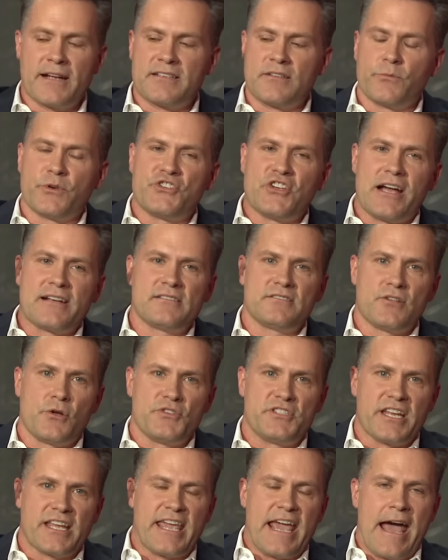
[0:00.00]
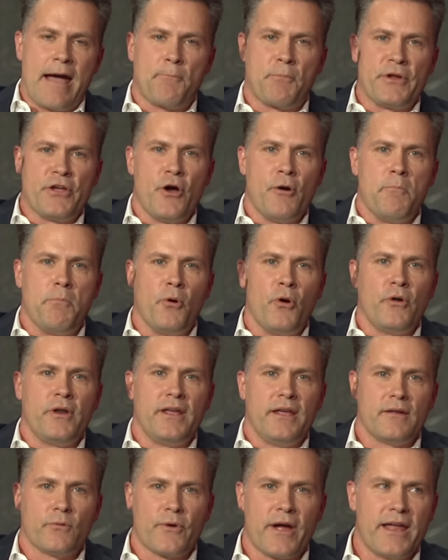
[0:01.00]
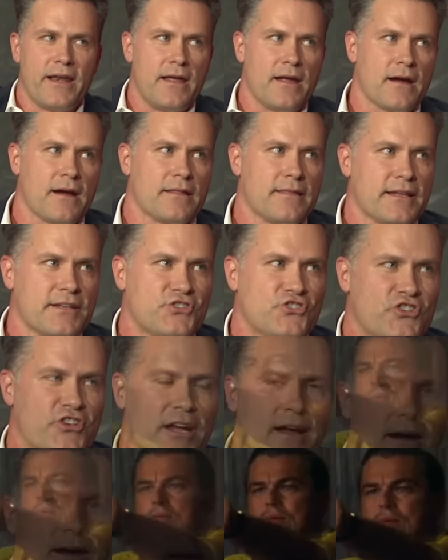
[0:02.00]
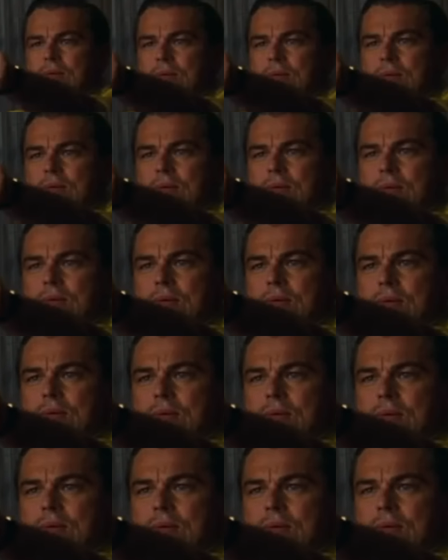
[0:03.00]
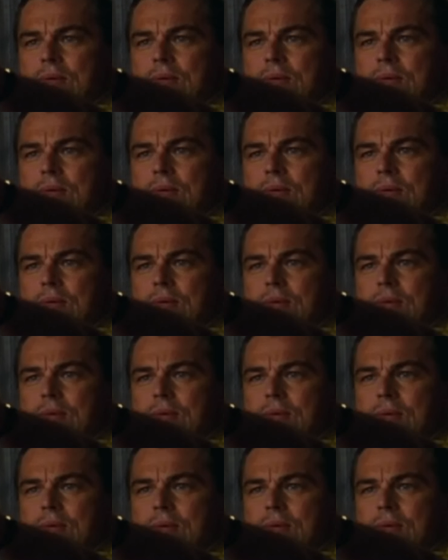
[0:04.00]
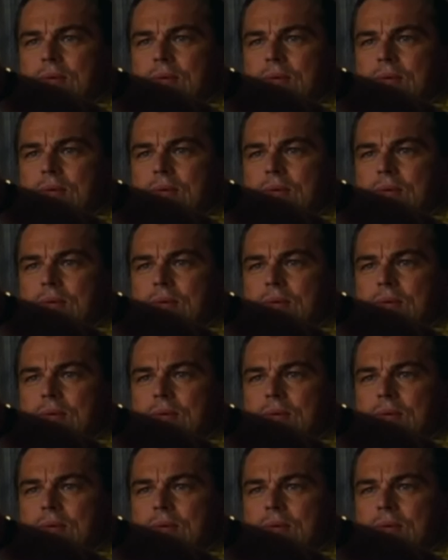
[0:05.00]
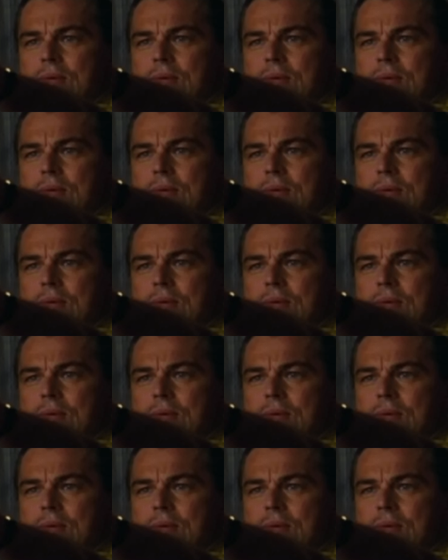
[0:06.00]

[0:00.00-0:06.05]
up next in Rich Eisen. So DiCaprio booty right here in this chair. Uh, Thank you, Rich. Yeah!